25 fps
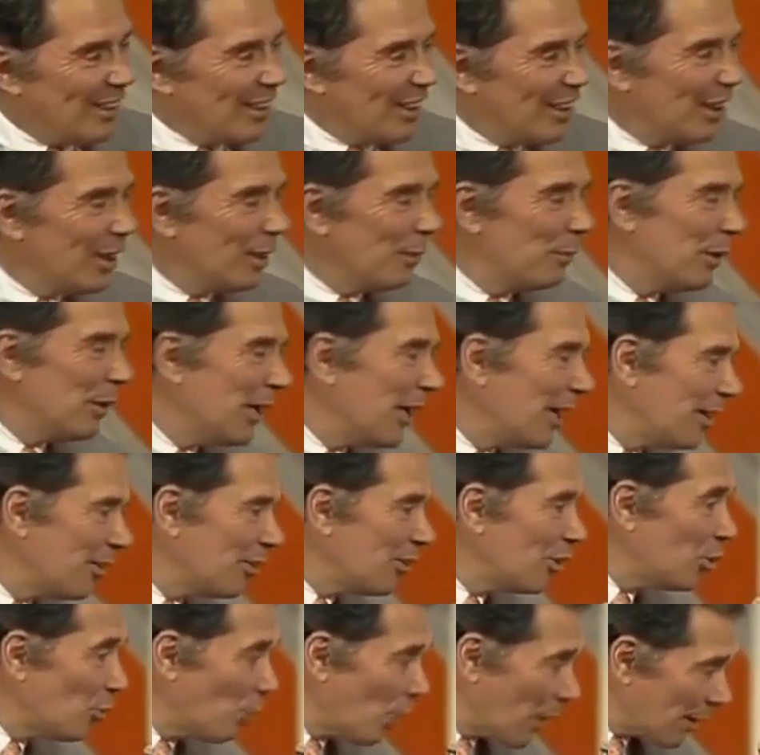you. He'll be
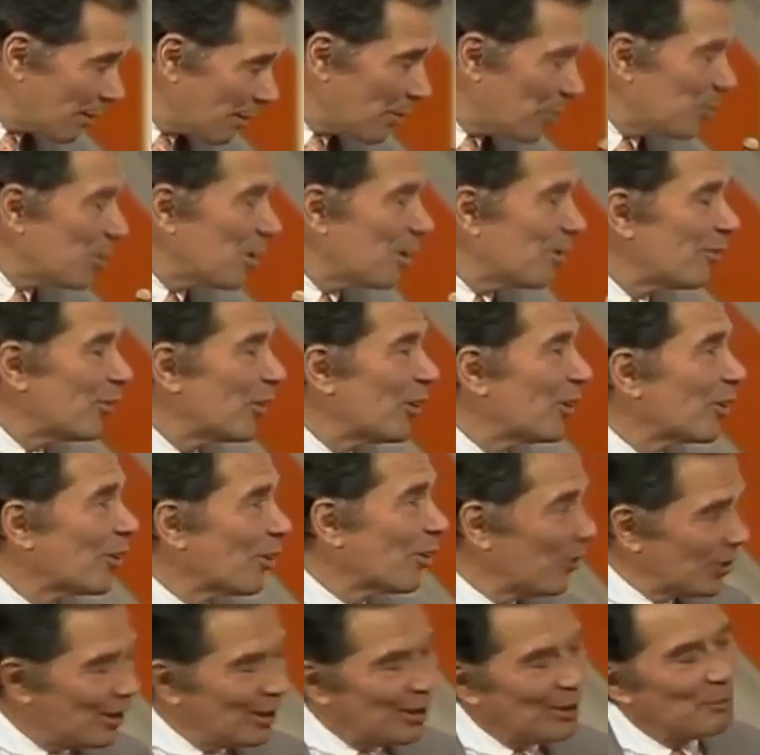anything. You want him to be a
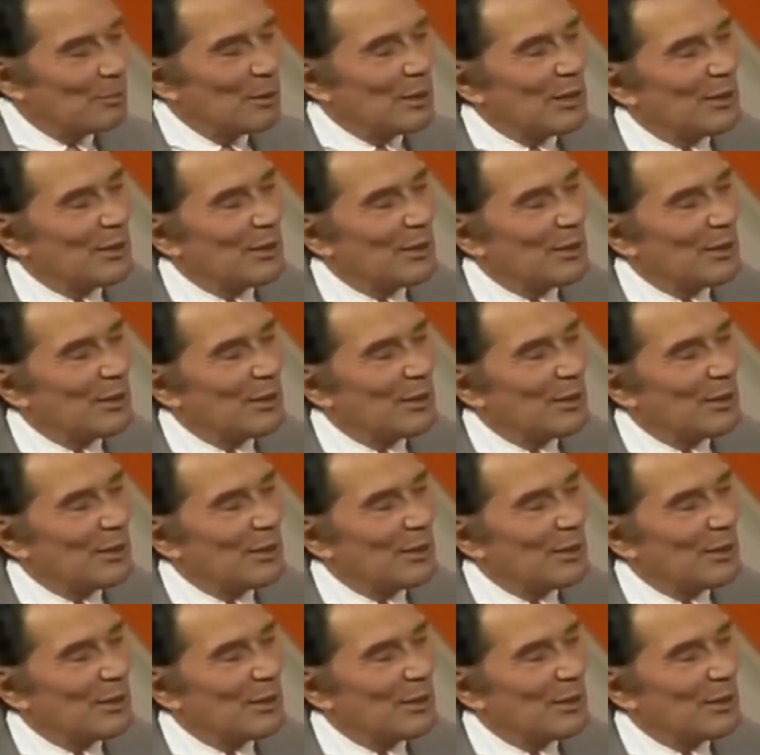Virgo, he'll